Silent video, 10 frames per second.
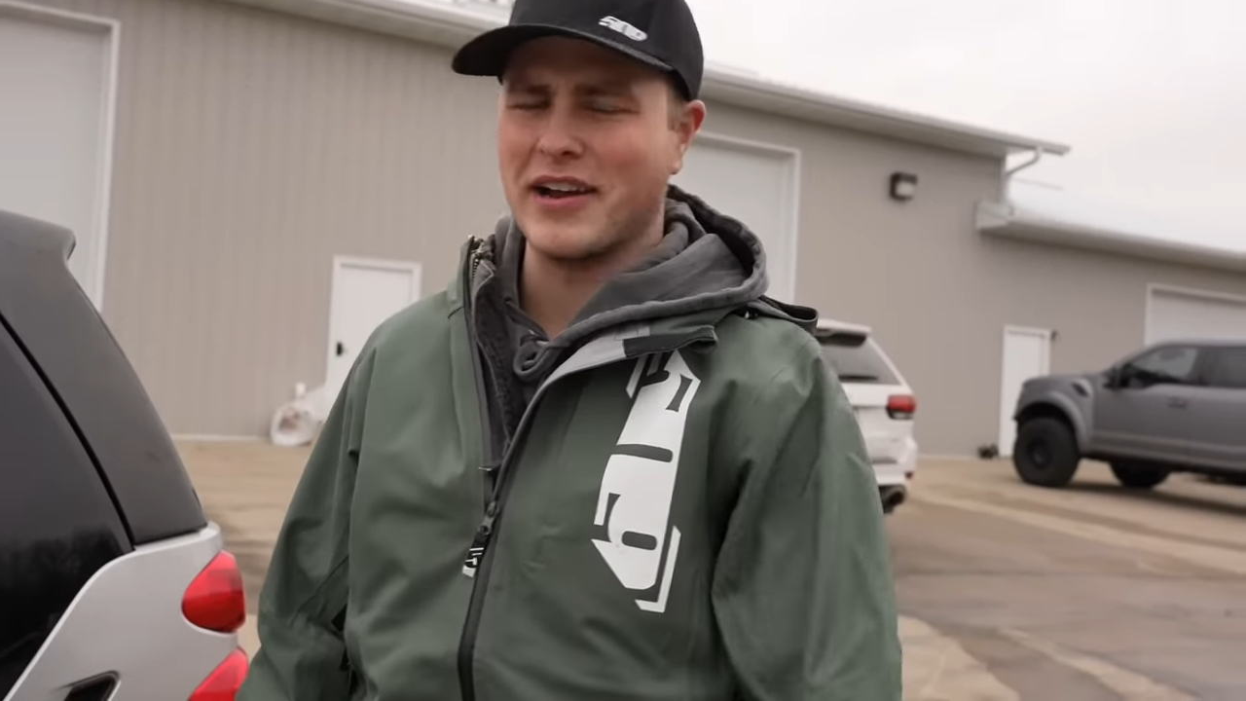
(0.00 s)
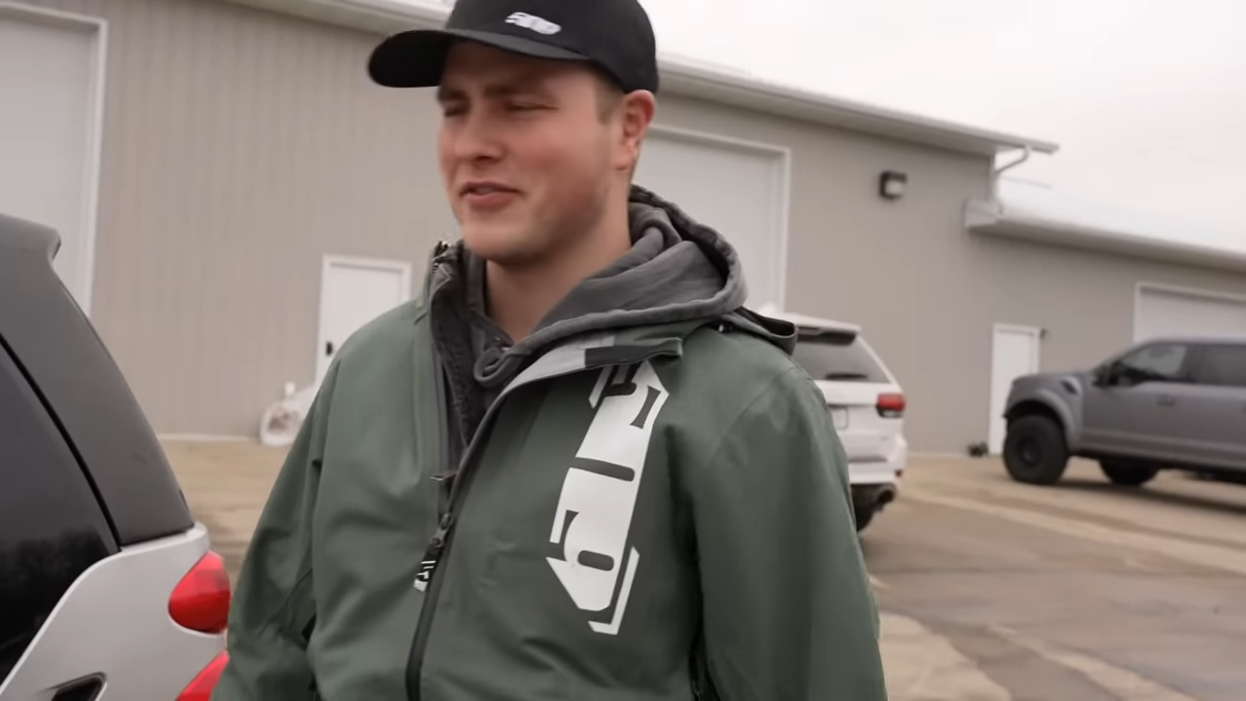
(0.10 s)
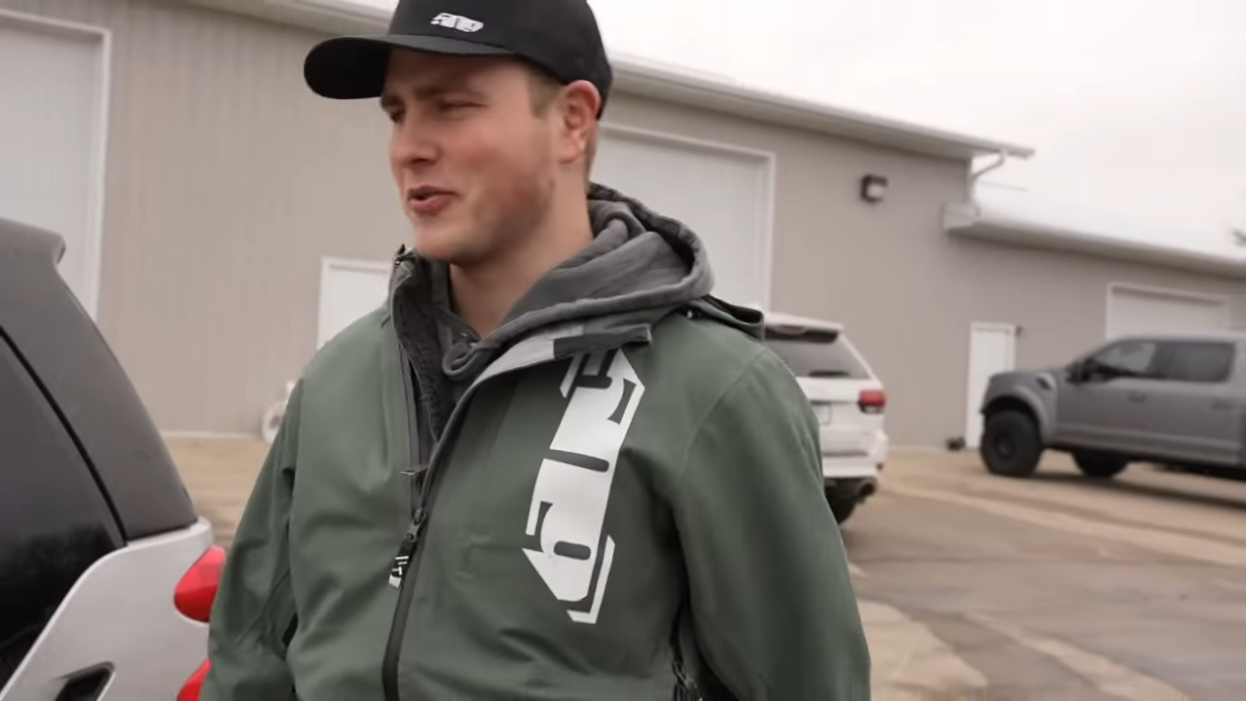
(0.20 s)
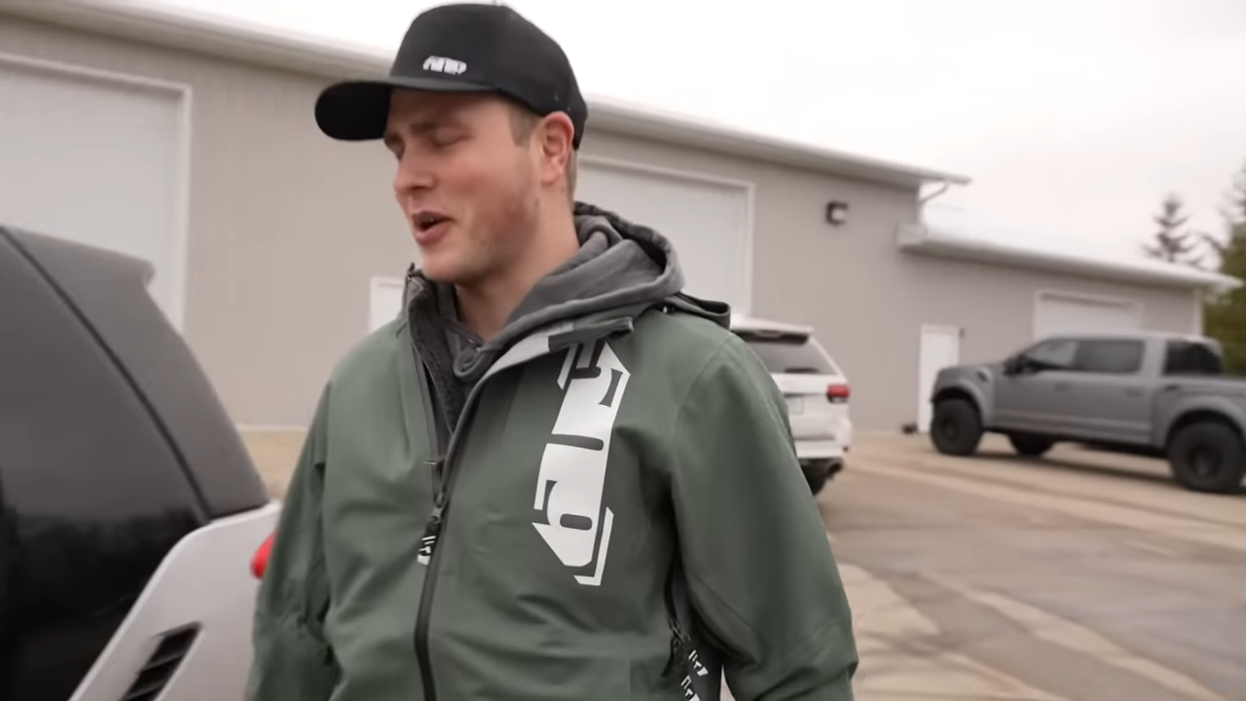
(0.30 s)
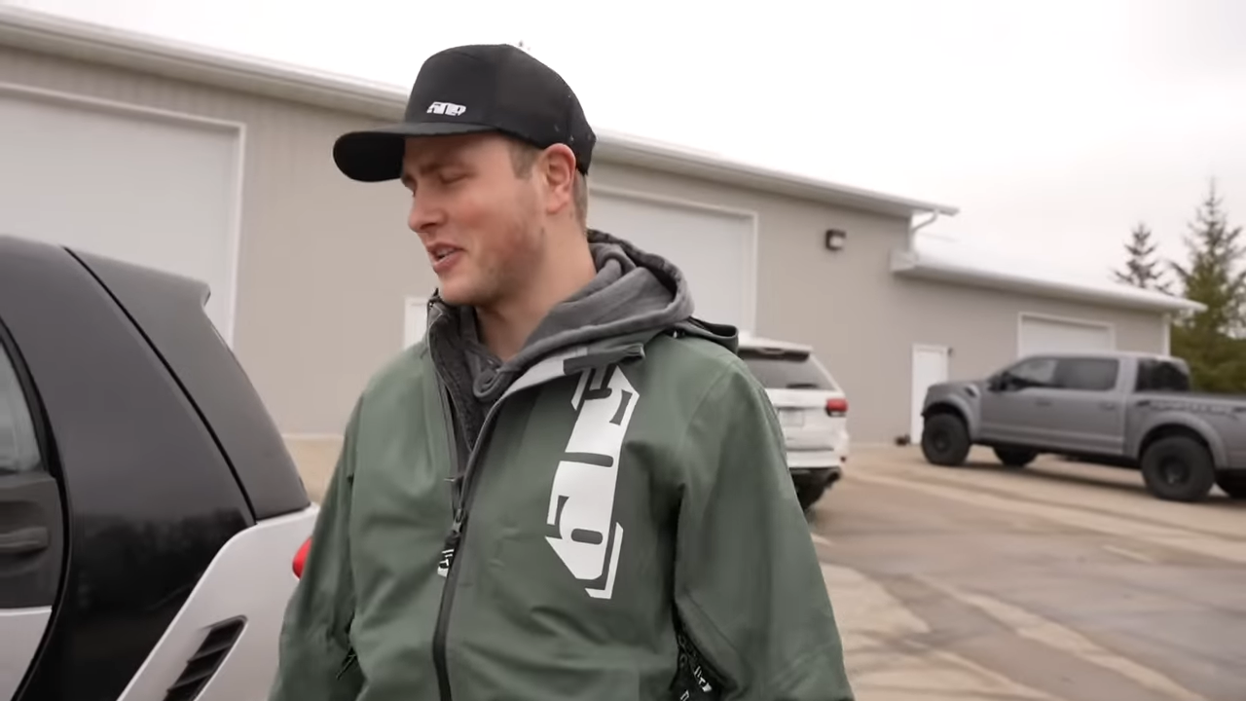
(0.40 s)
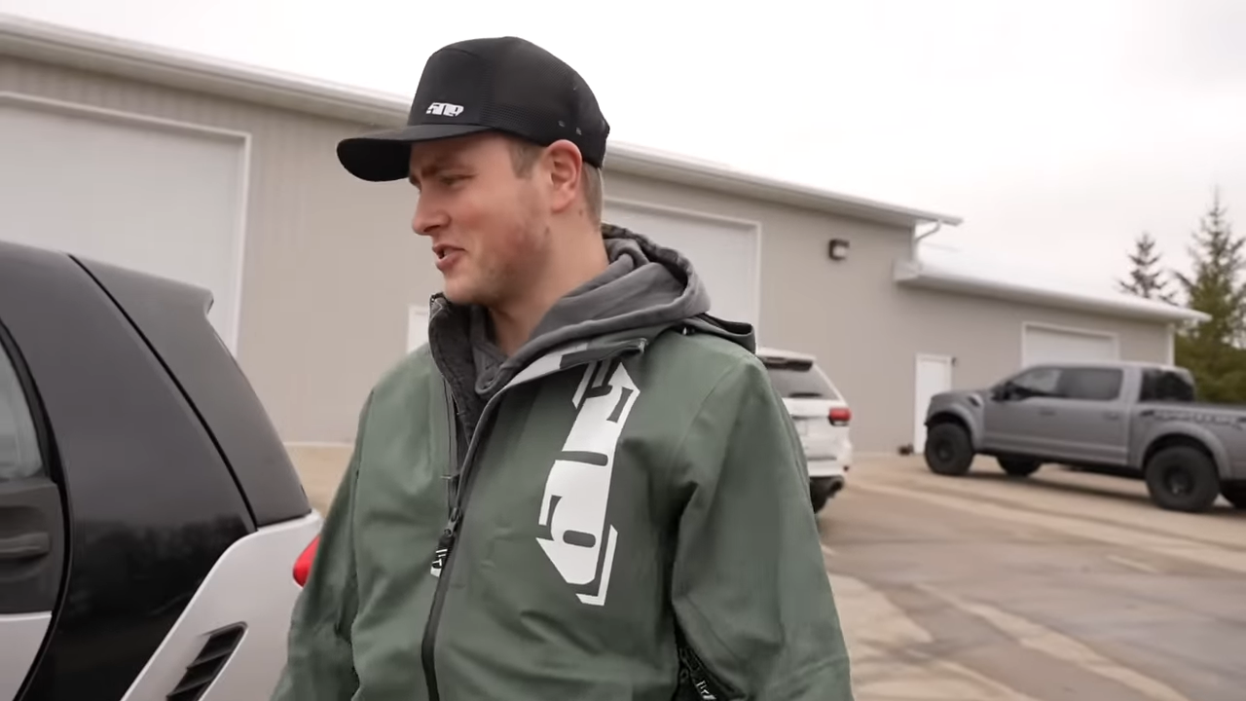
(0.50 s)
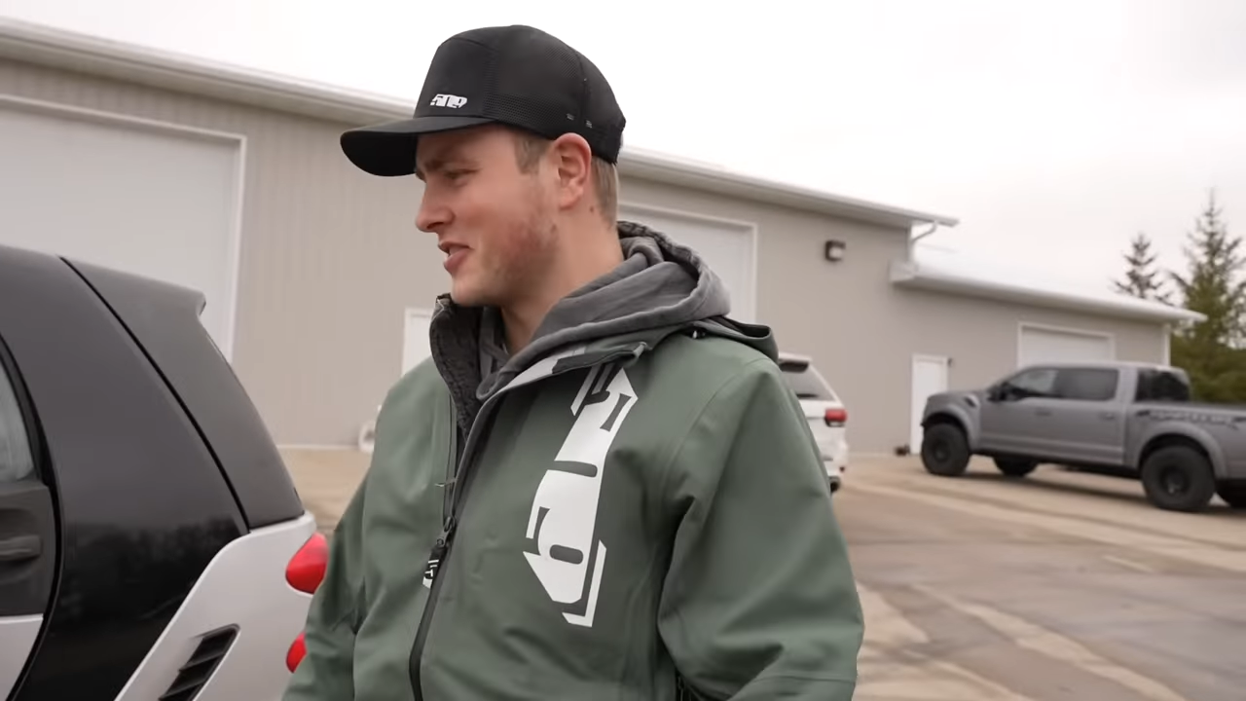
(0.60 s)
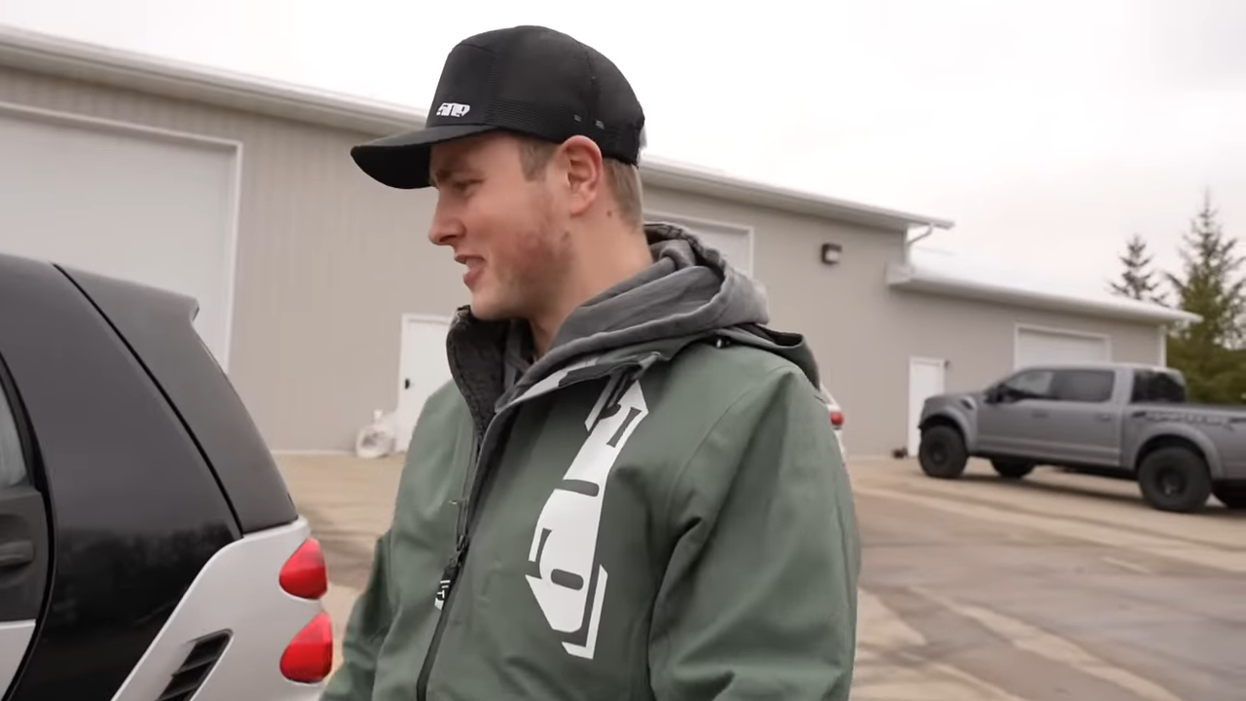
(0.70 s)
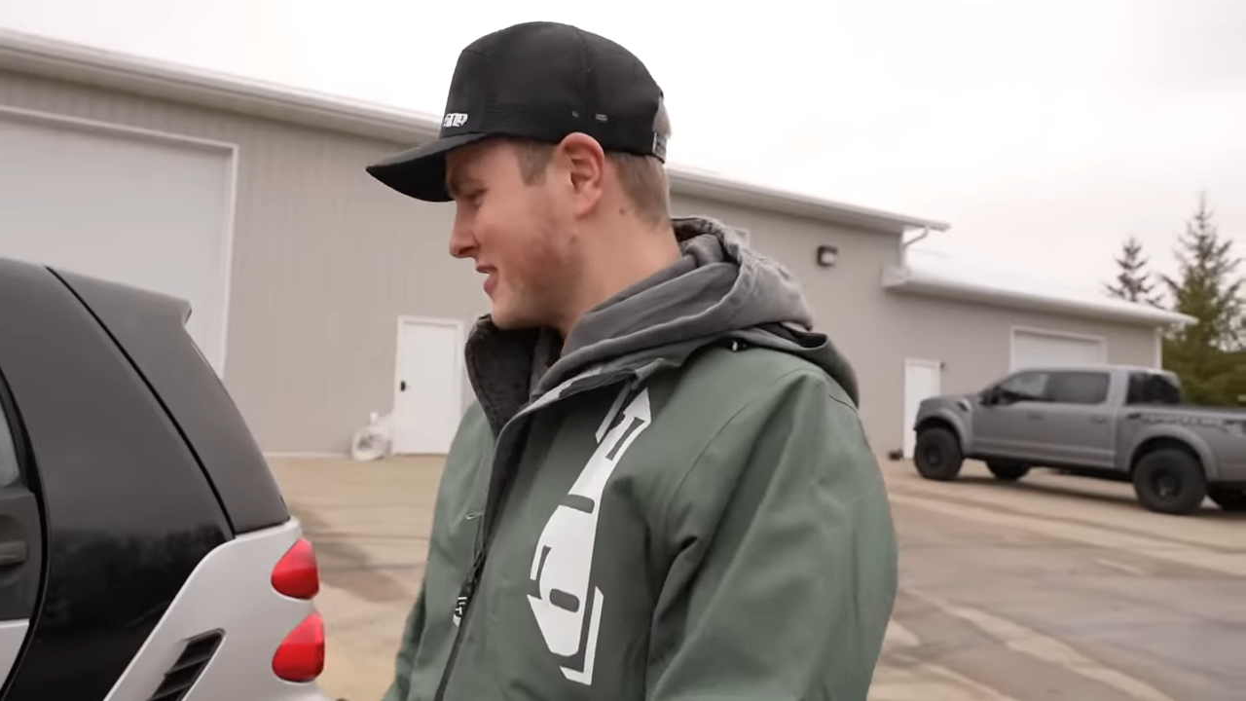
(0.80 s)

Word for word: if you're watching this.